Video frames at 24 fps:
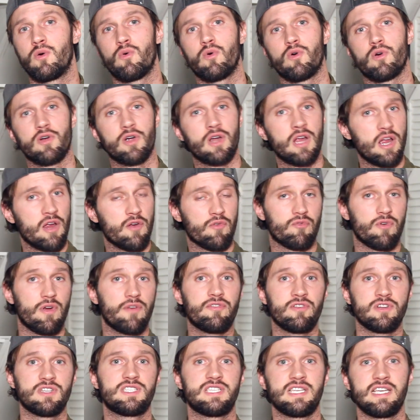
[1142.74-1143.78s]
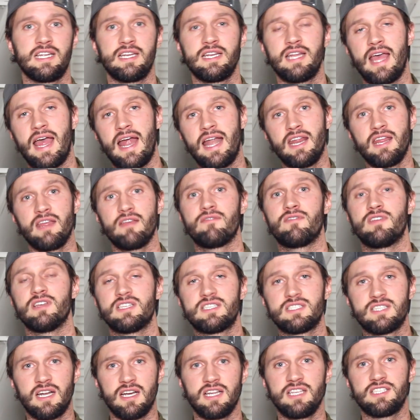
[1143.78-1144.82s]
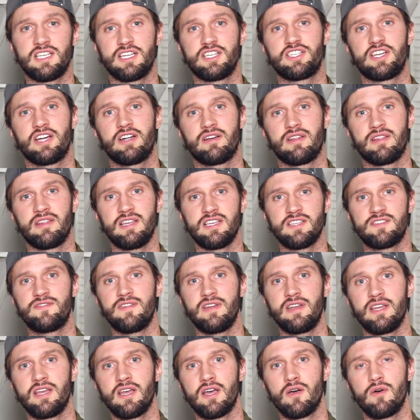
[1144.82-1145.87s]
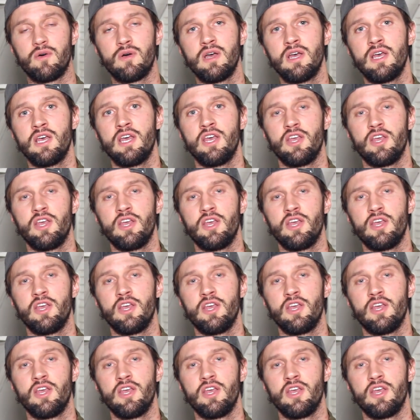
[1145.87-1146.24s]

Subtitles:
or referencing any of the studies I shared in this video,